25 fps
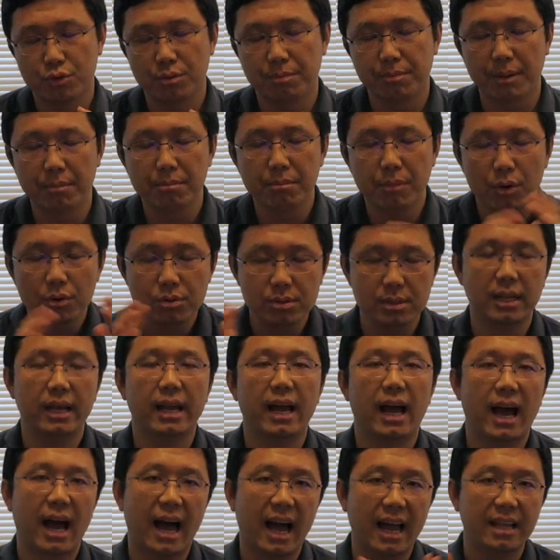be
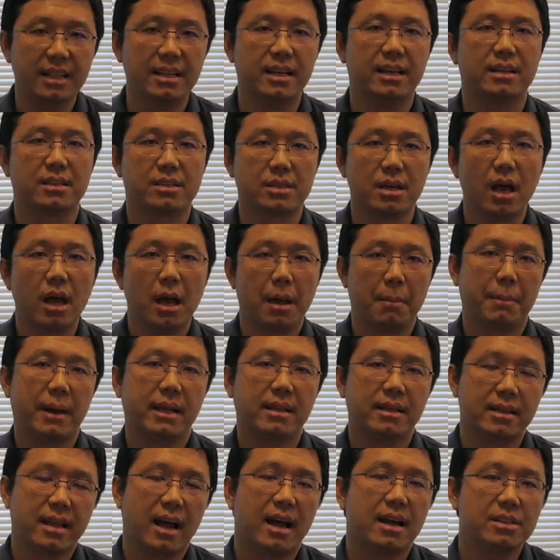mostly hidden
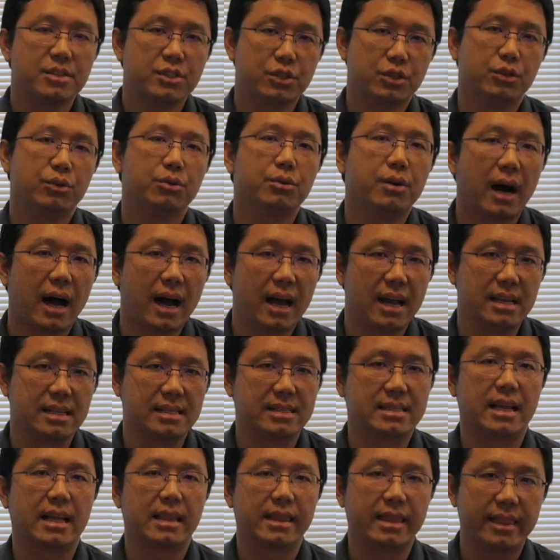by the nice
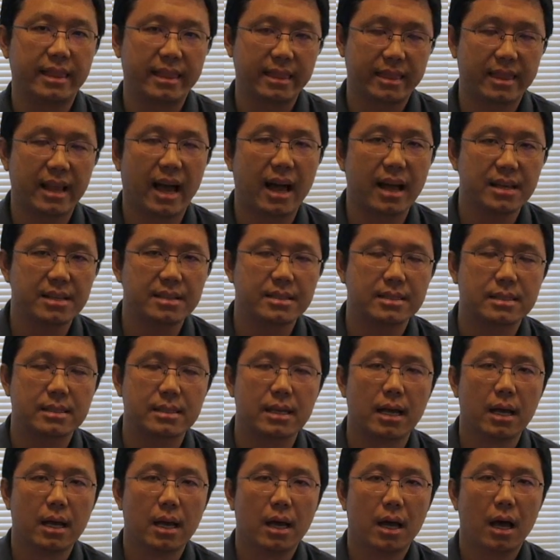UIs and nice